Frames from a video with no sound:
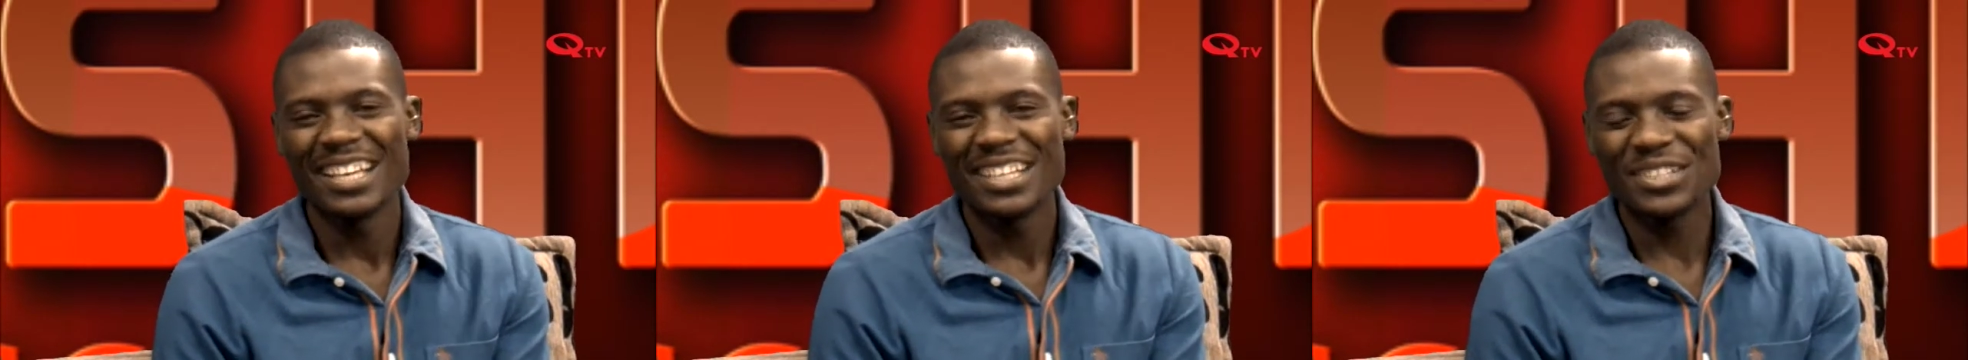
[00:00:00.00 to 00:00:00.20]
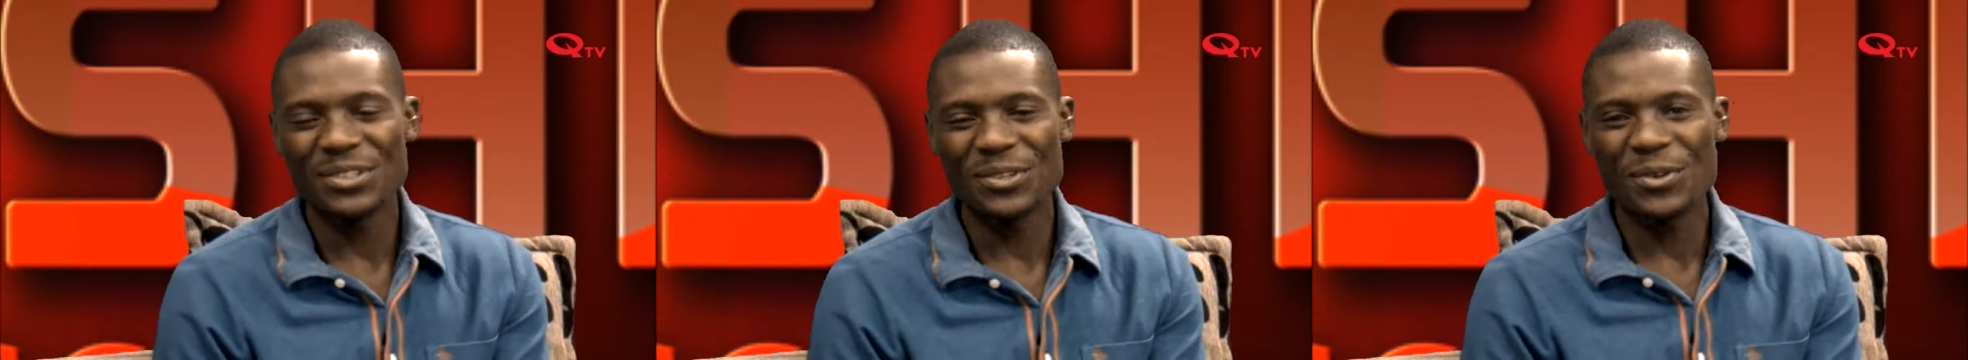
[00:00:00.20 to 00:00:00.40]

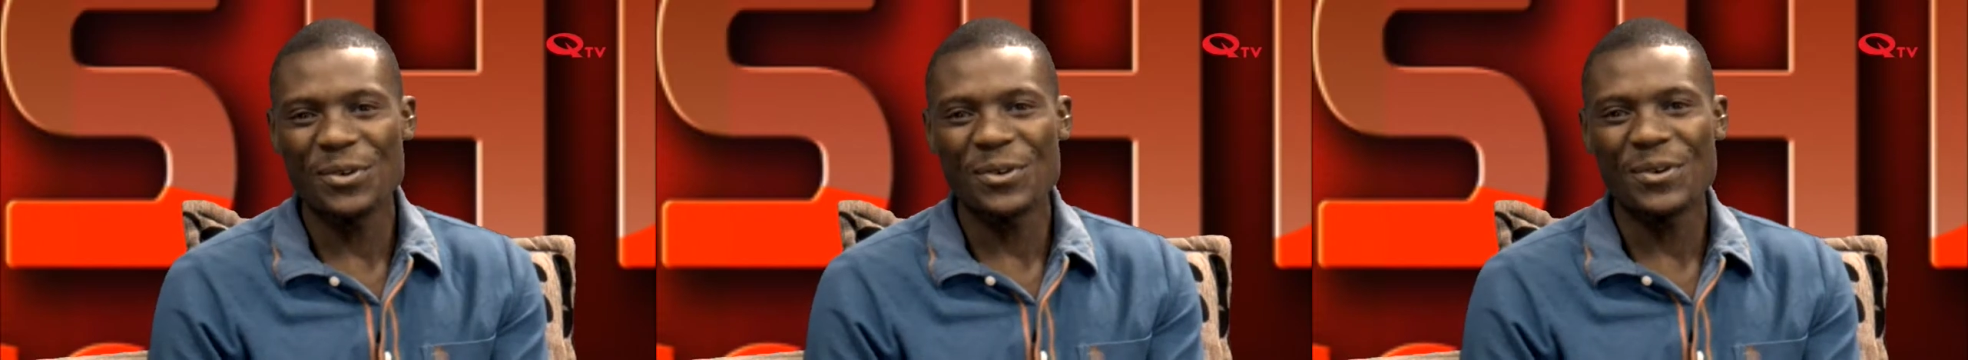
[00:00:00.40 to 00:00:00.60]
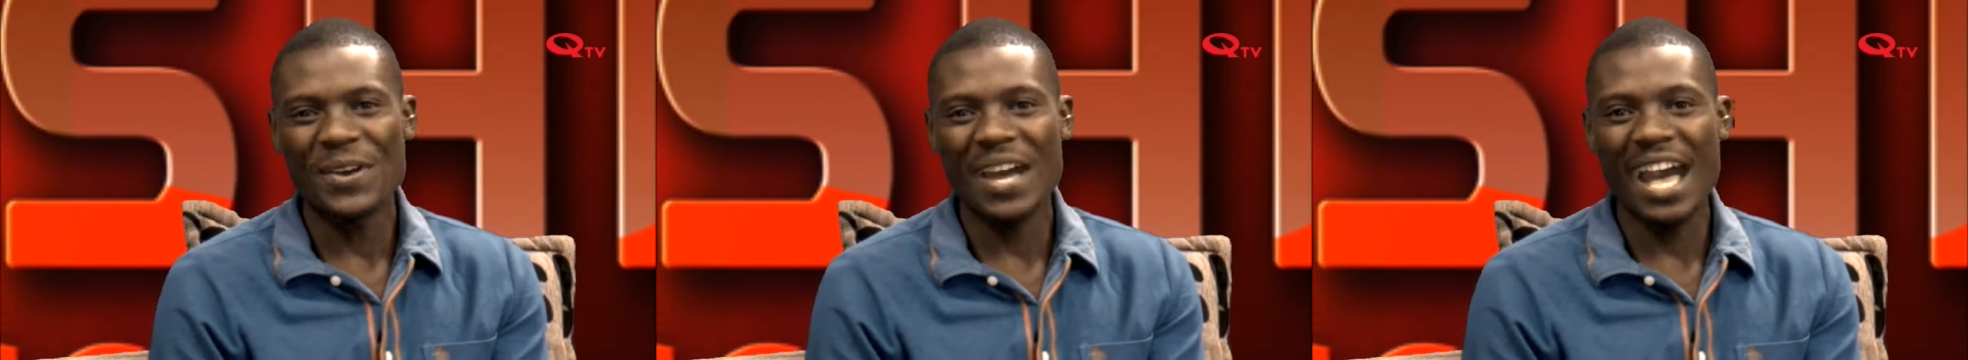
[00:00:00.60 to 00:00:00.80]

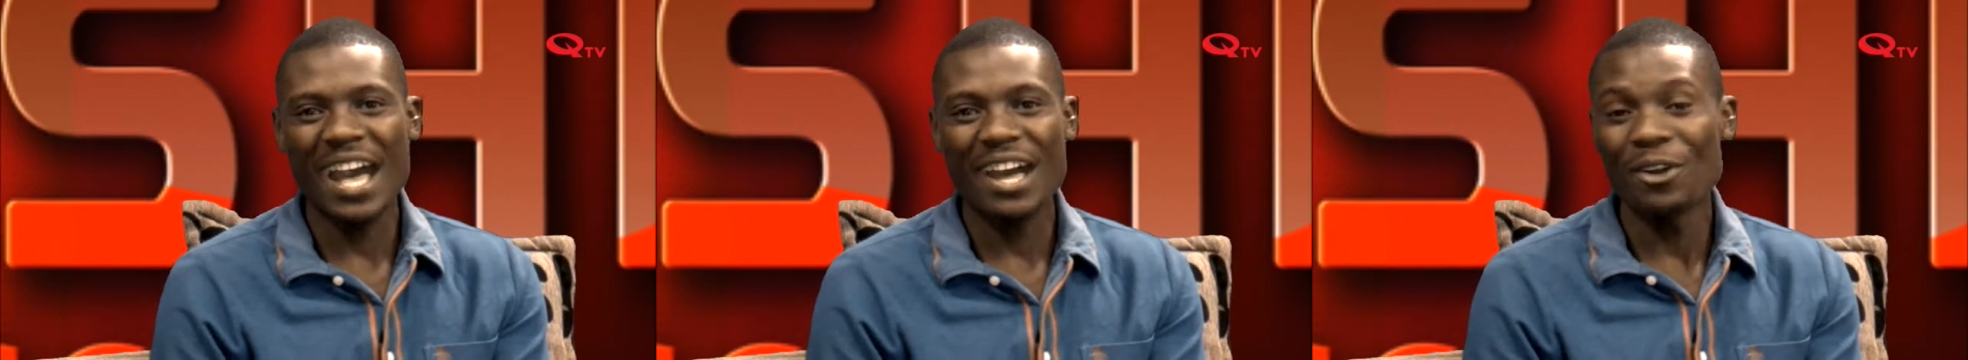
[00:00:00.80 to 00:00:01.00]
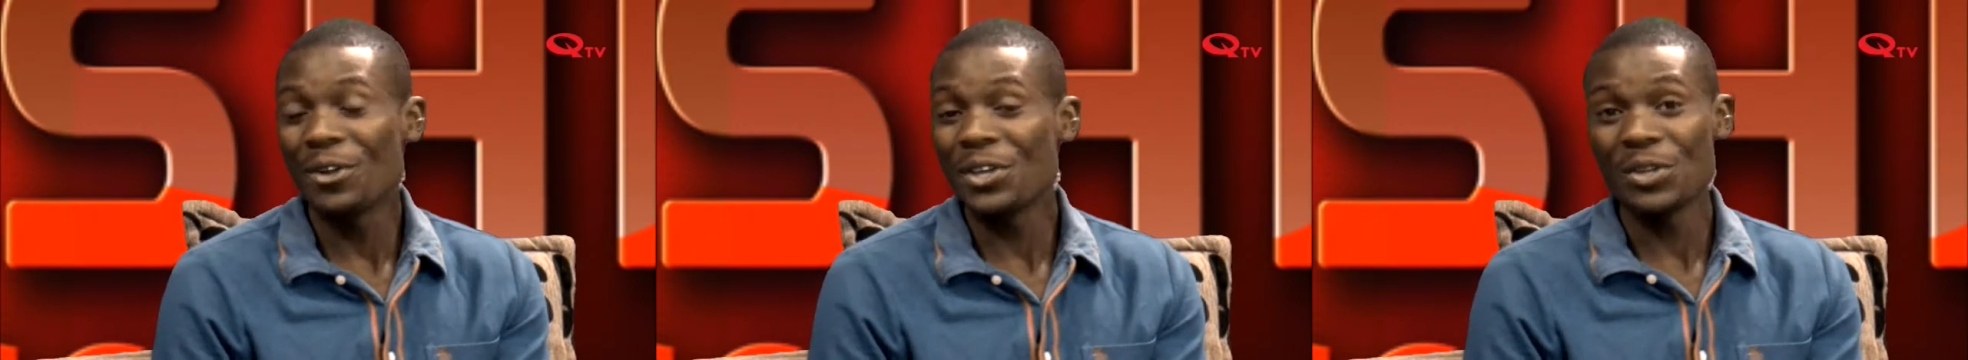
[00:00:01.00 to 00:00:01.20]
So,
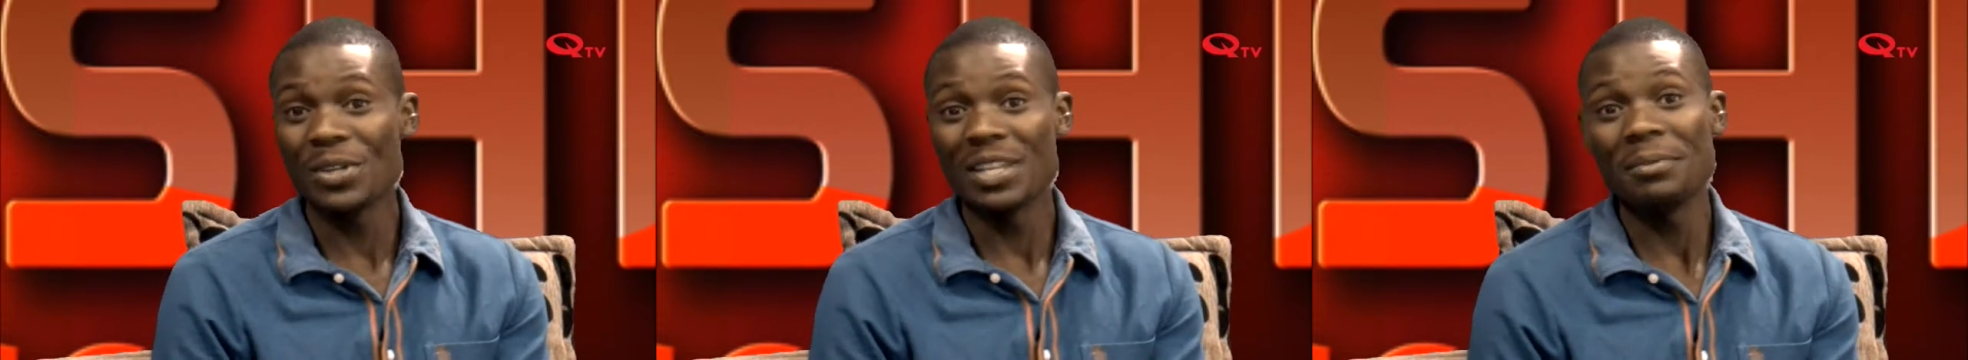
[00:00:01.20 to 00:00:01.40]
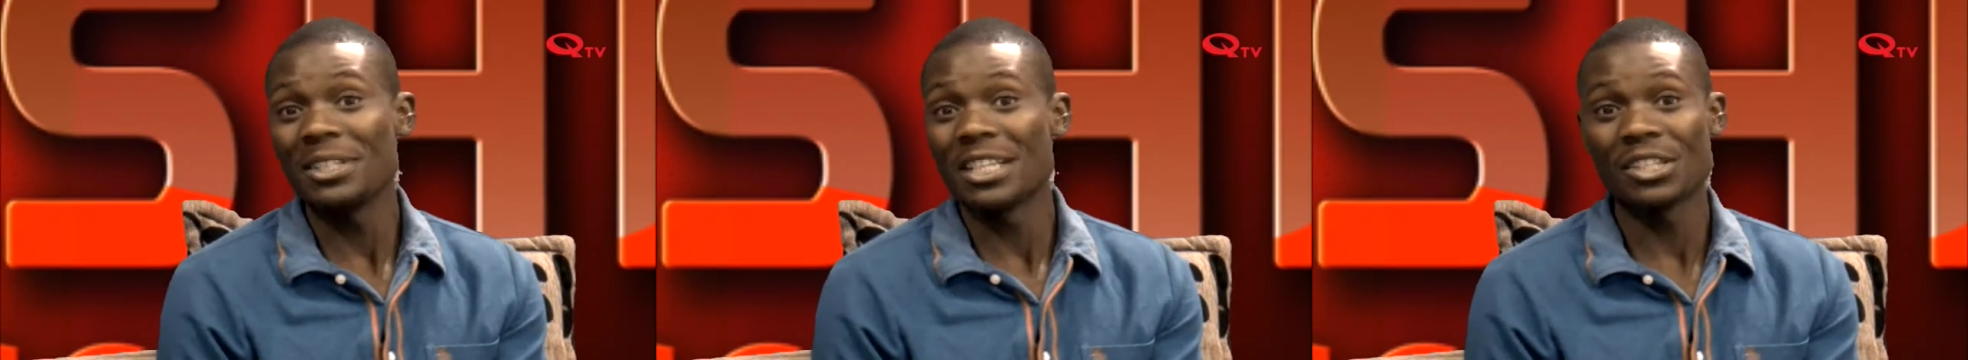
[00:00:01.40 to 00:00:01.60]

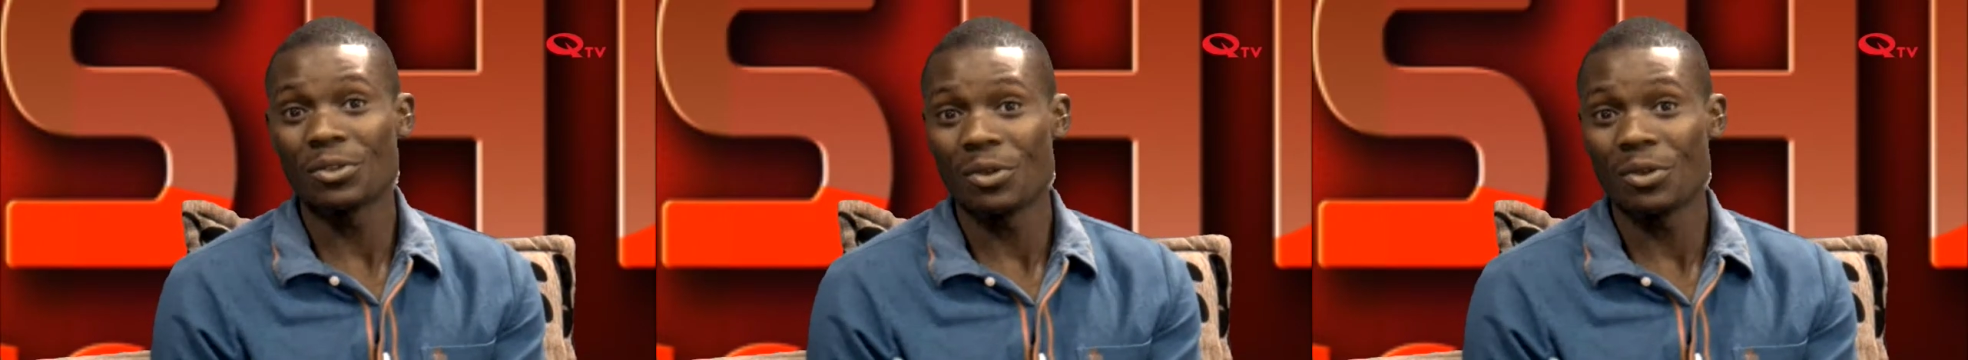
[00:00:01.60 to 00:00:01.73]
let me just